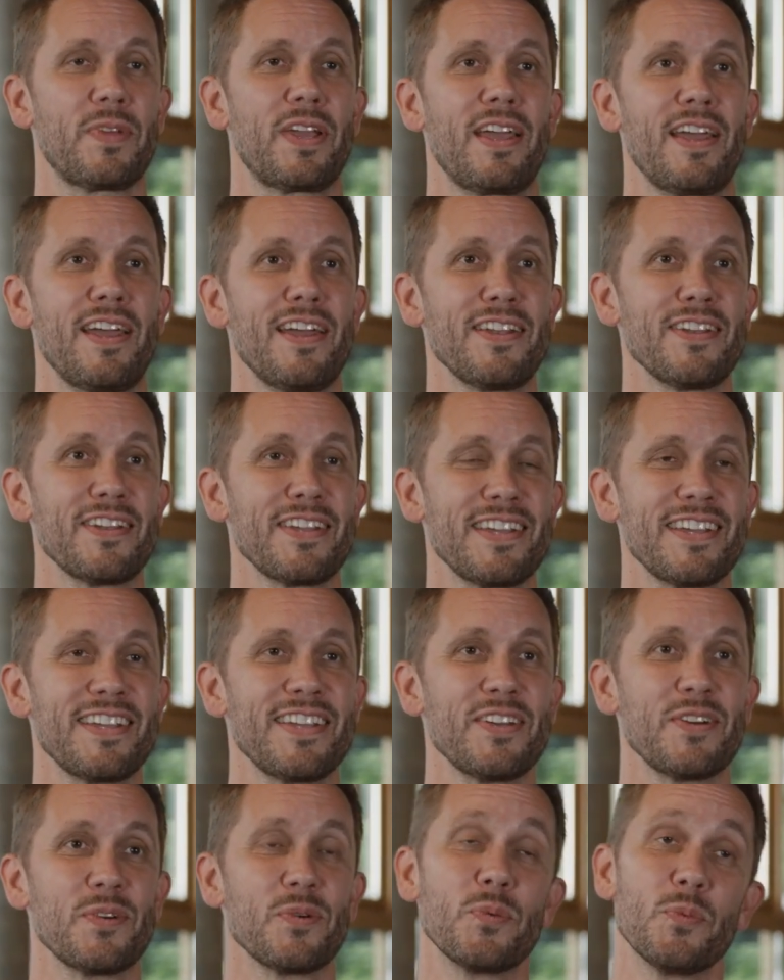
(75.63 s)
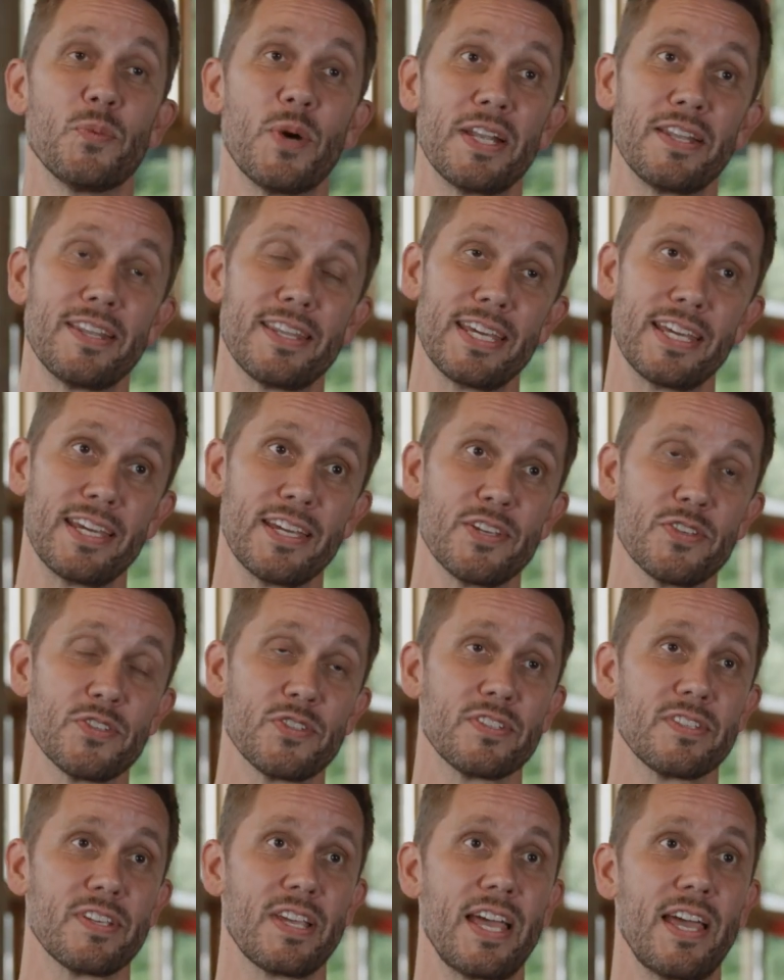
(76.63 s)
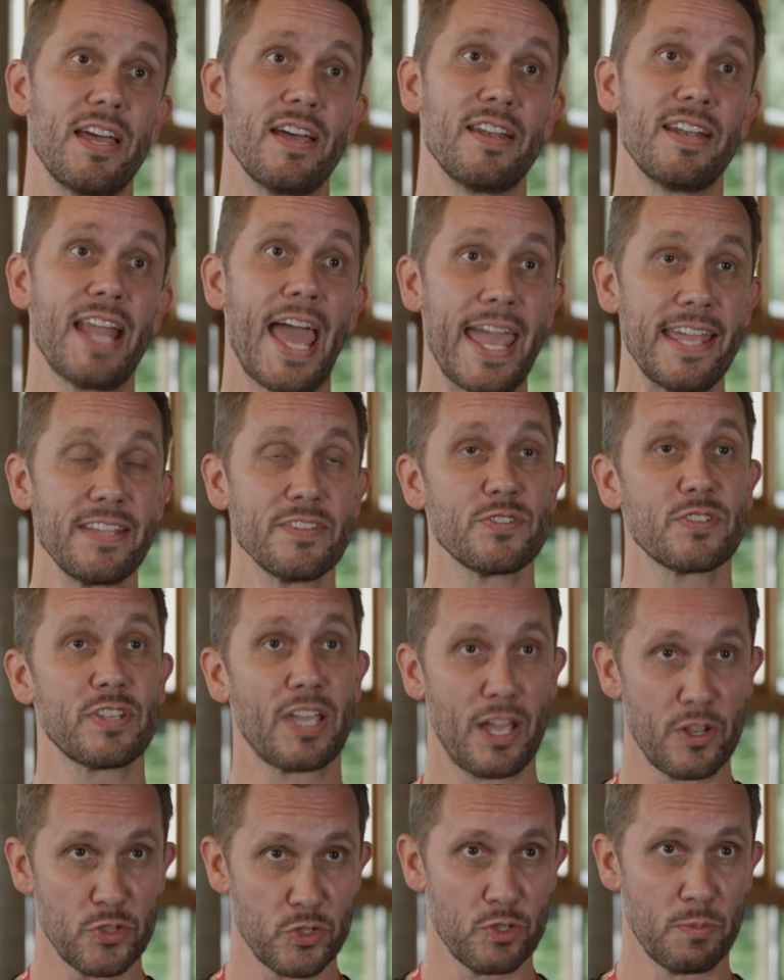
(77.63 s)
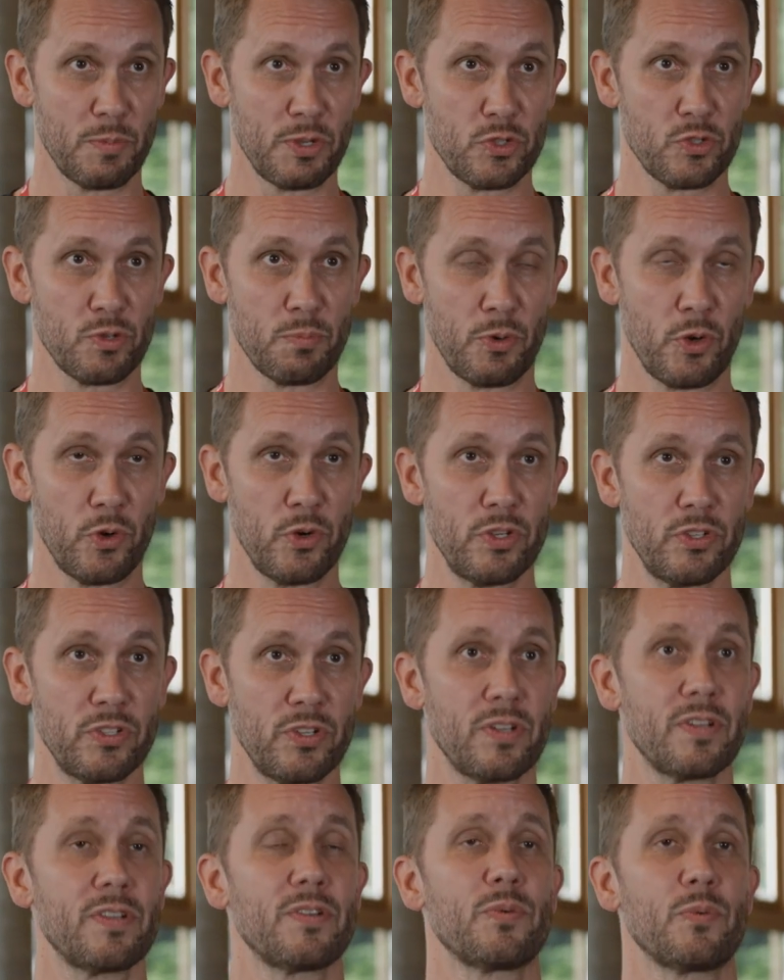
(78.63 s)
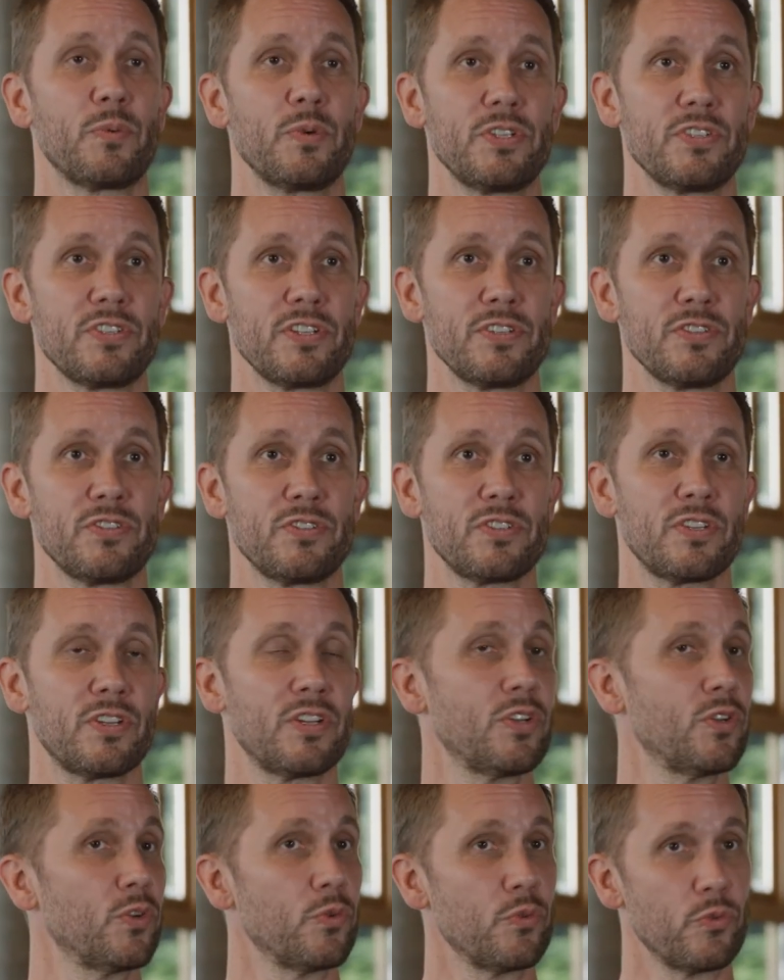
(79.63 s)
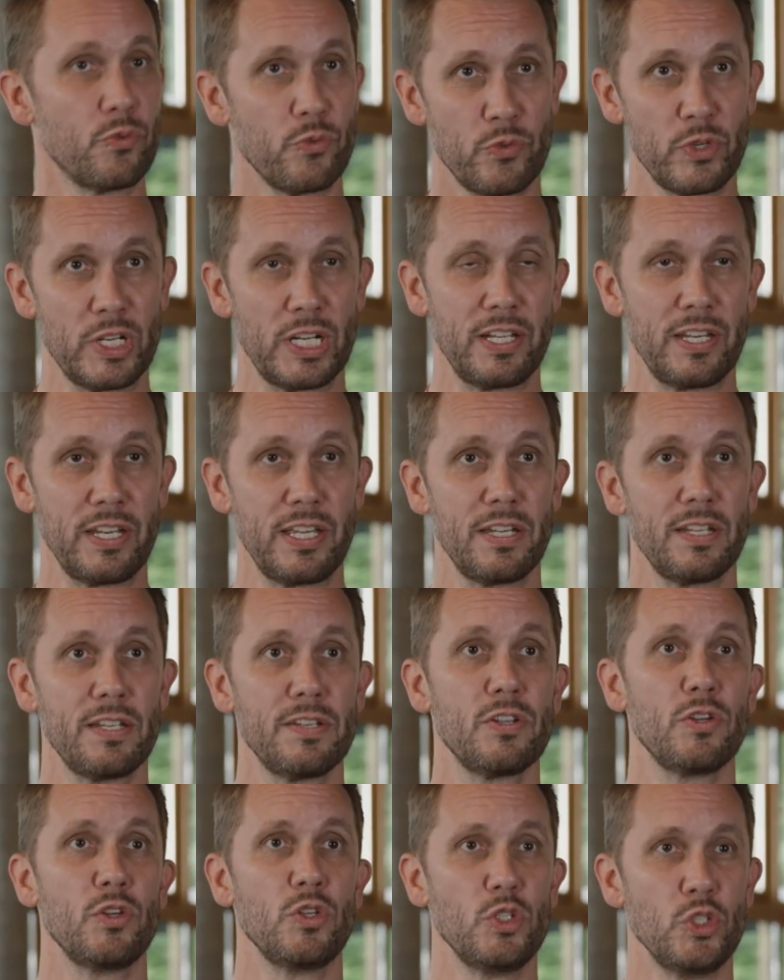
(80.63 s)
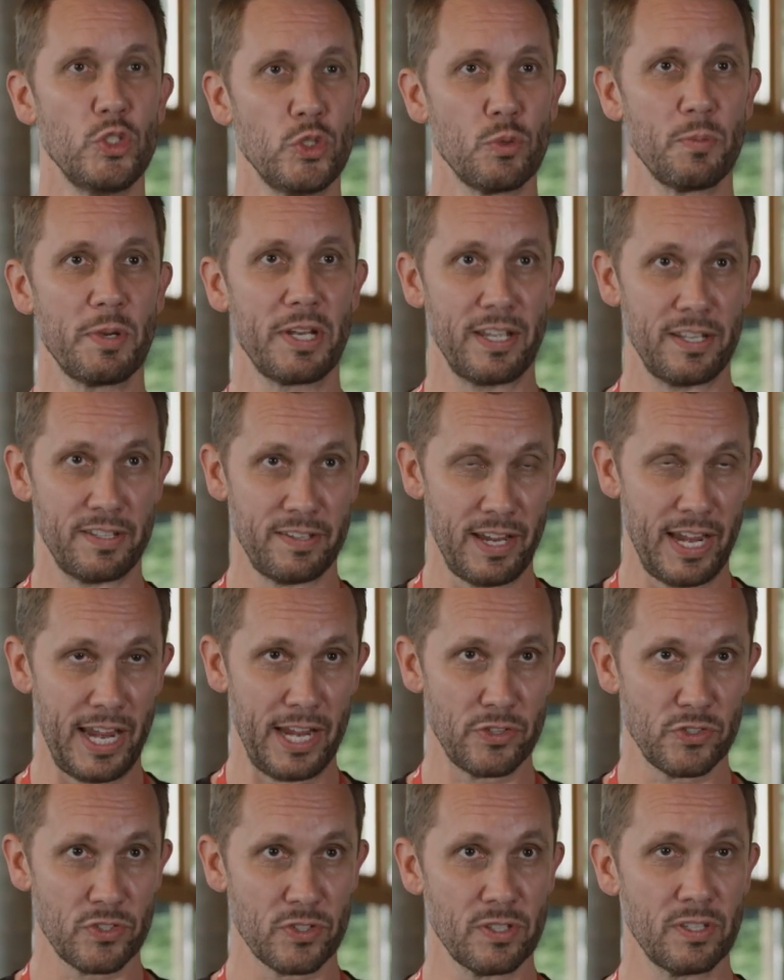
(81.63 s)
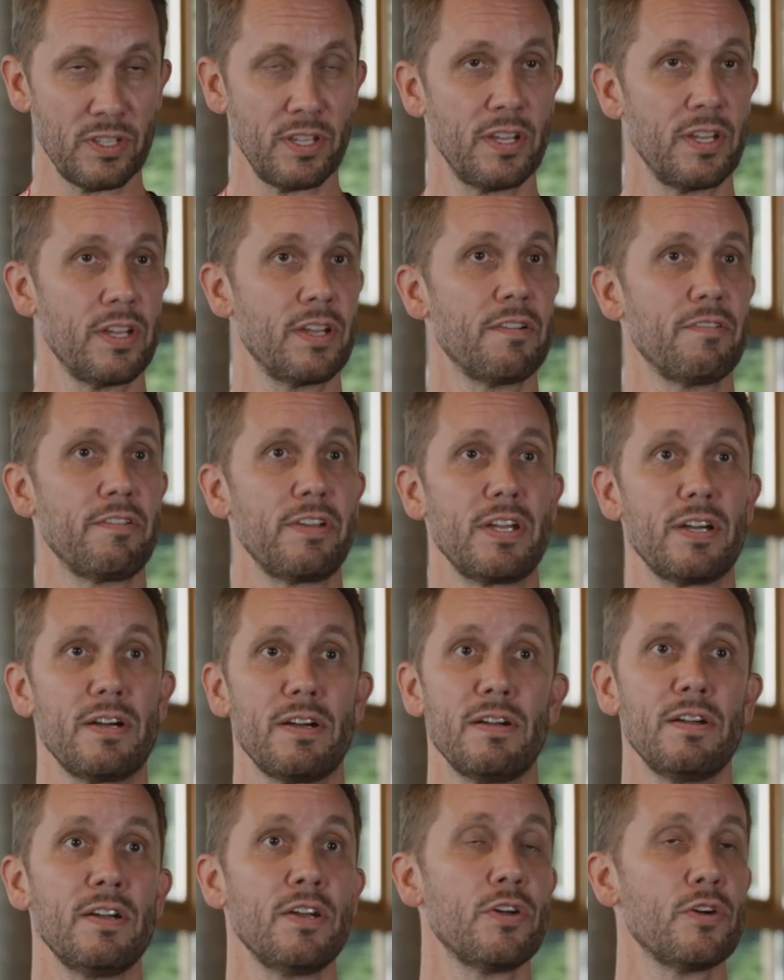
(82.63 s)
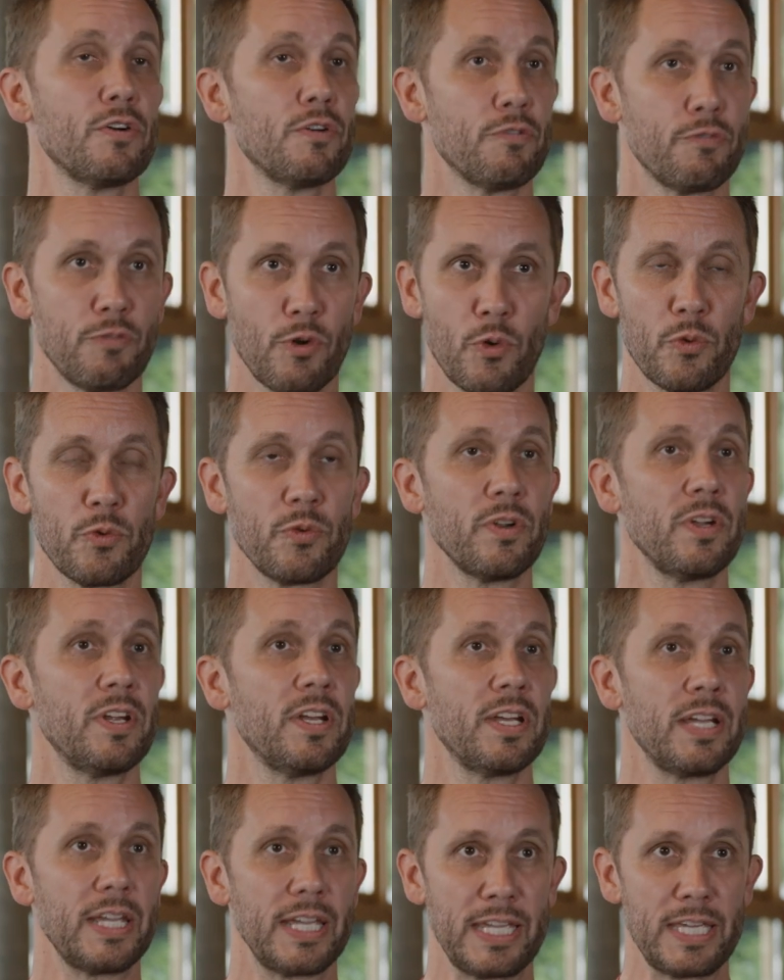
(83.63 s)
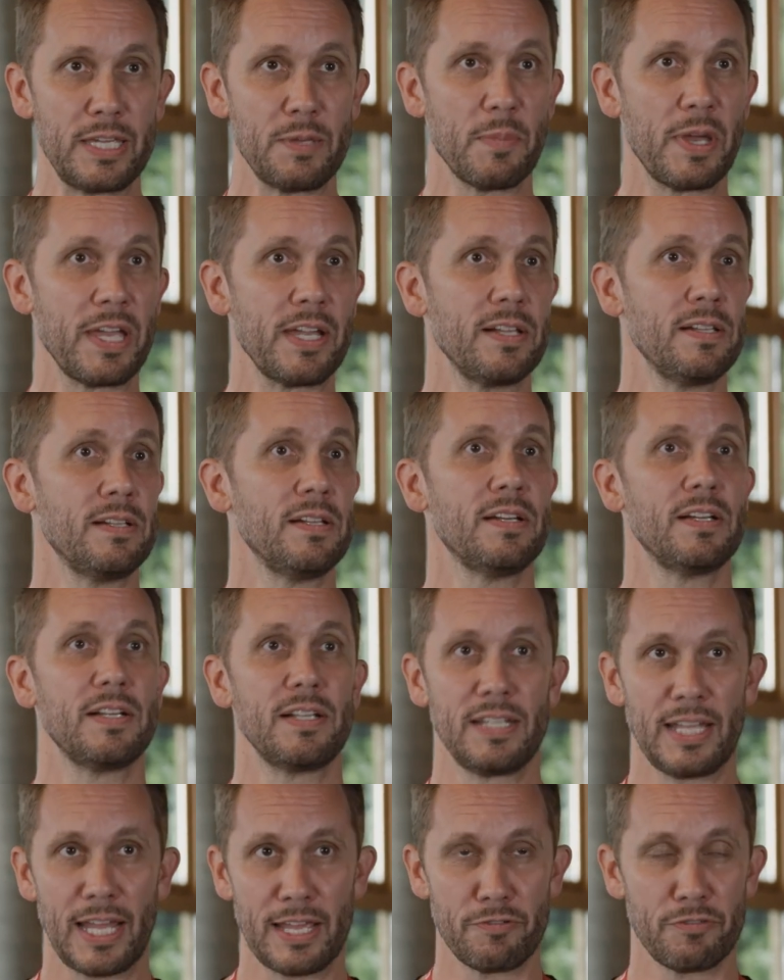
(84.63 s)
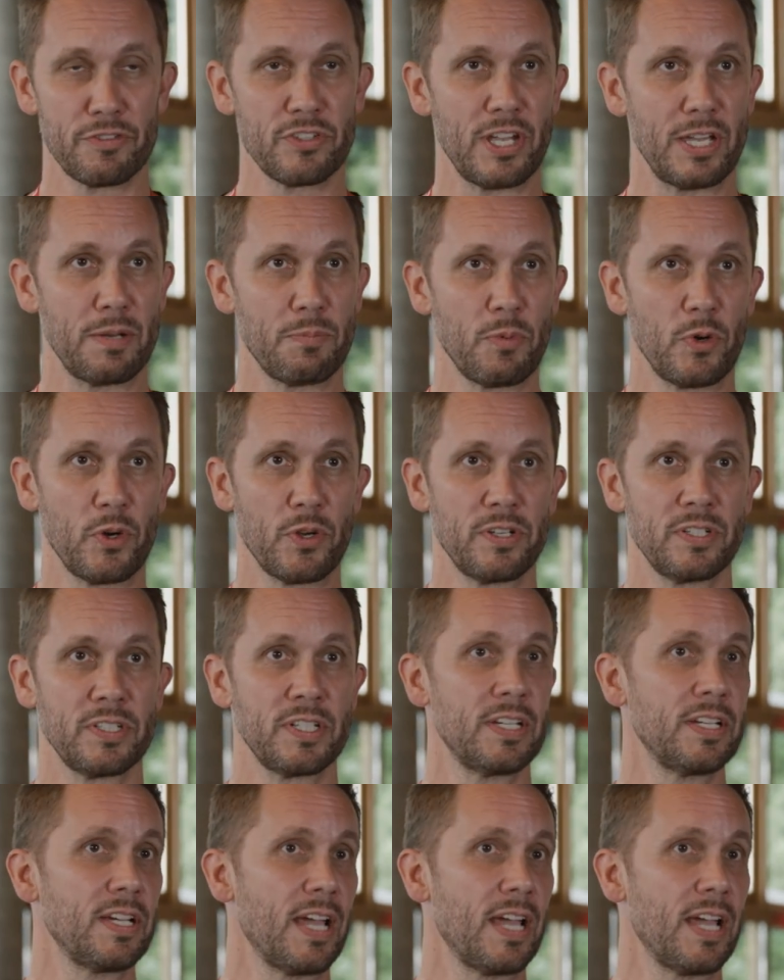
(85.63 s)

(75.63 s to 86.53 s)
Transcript: And one thing is enhanced customer support, which is really needed. Human interaction via phone, email, live chatbot,